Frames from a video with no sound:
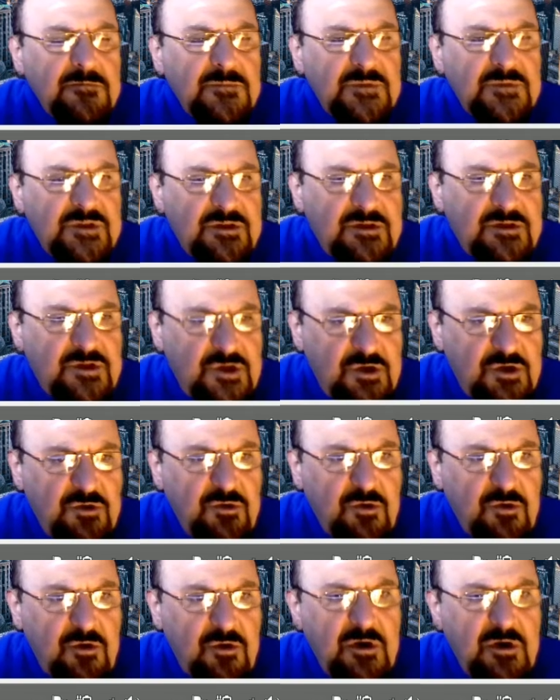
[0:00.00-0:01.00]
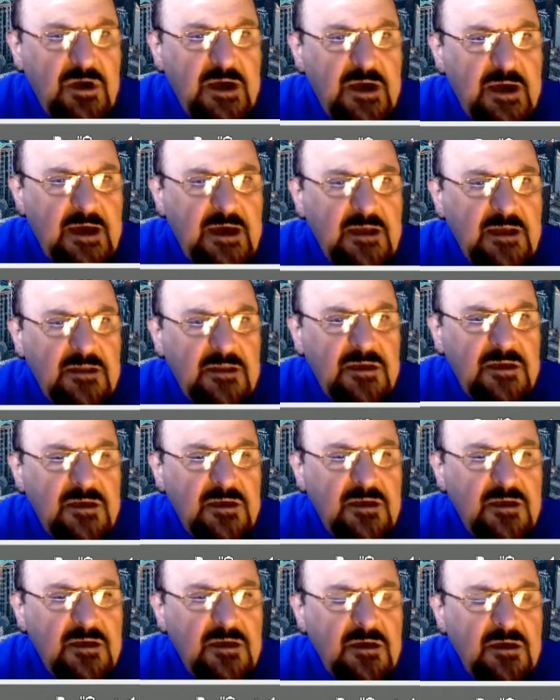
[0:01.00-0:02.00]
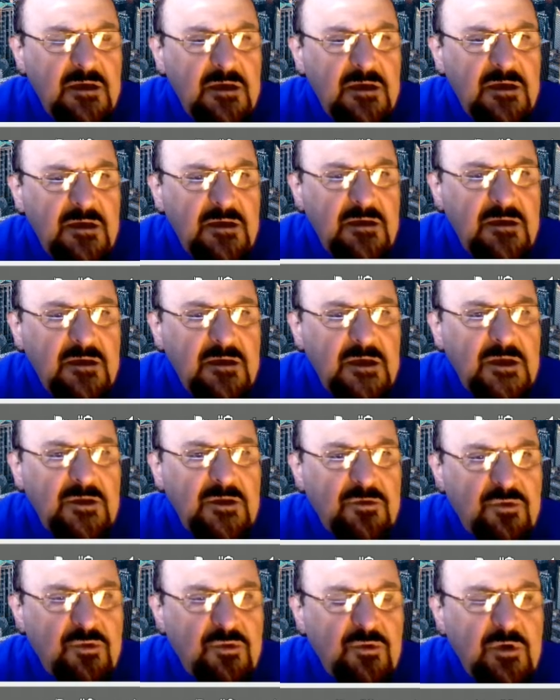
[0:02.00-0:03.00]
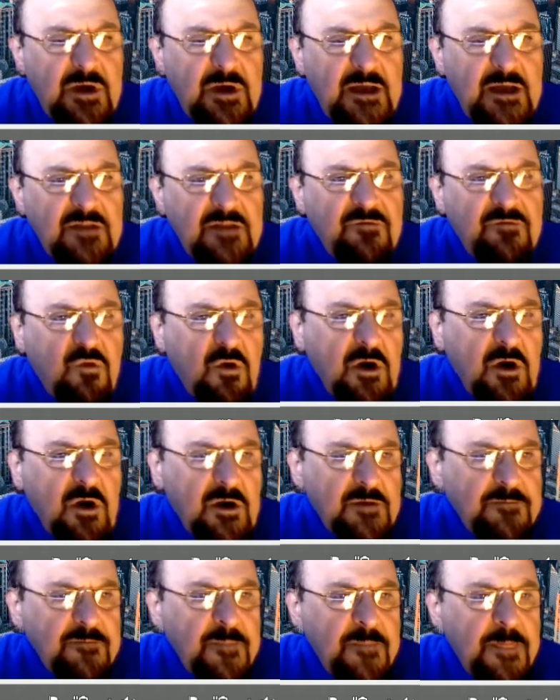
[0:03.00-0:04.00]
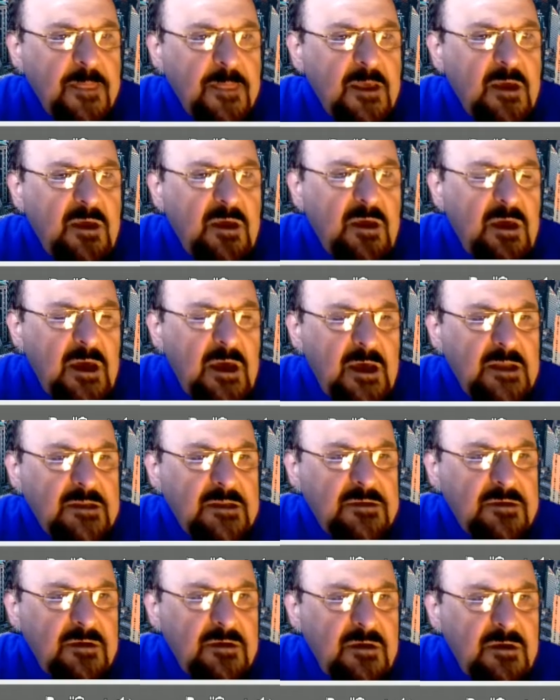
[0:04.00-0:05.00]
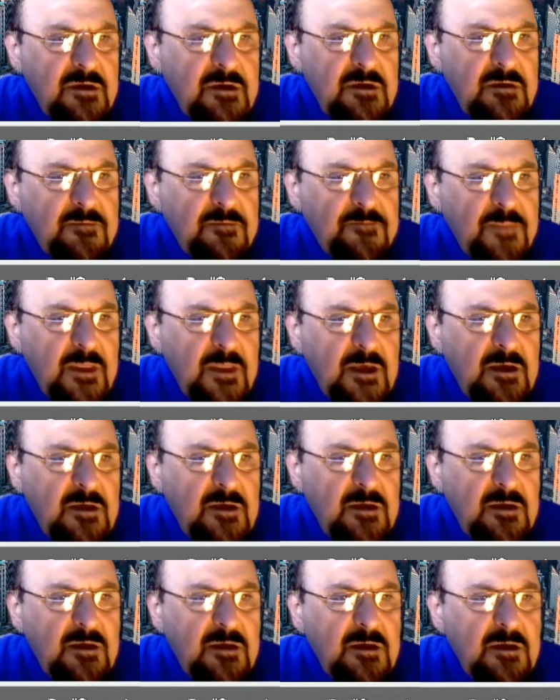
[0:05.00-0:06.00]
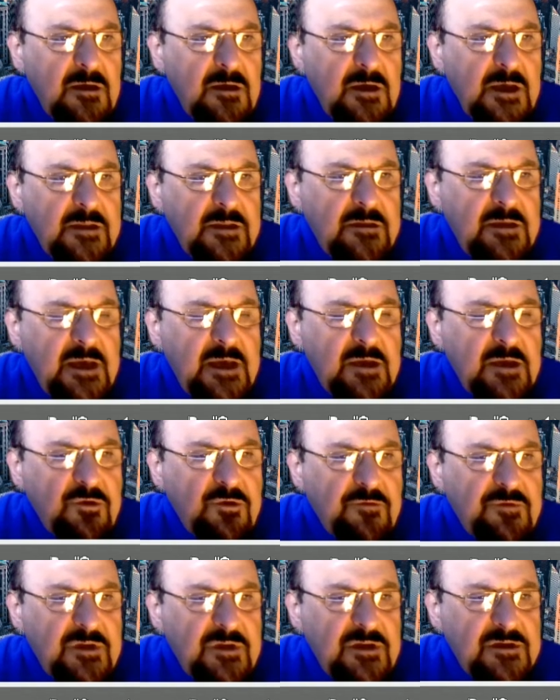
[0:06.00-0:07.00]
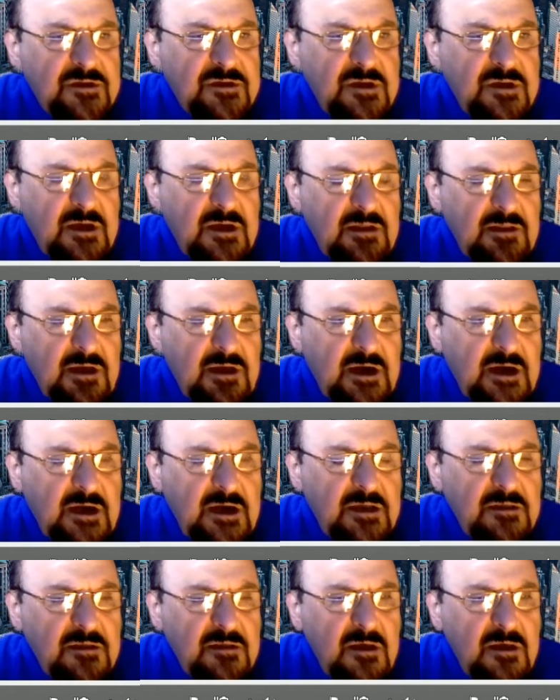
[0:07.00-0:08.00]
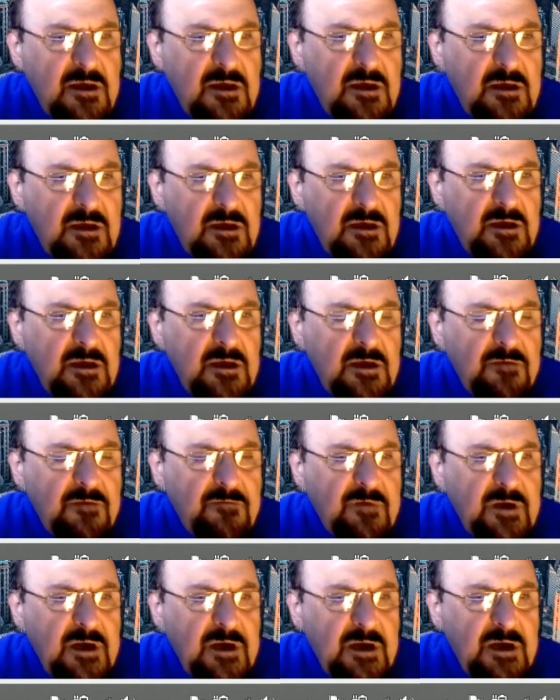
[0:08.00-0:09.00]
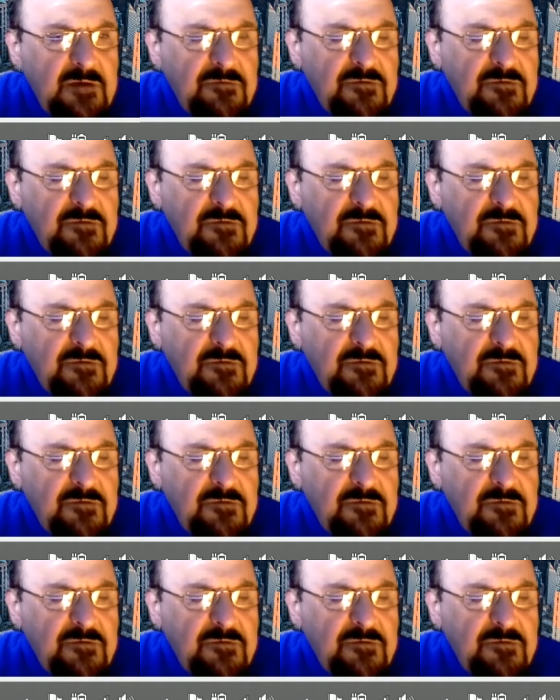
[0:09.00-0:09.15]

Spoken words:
0, and 2, and 4. And at the end of this line, we have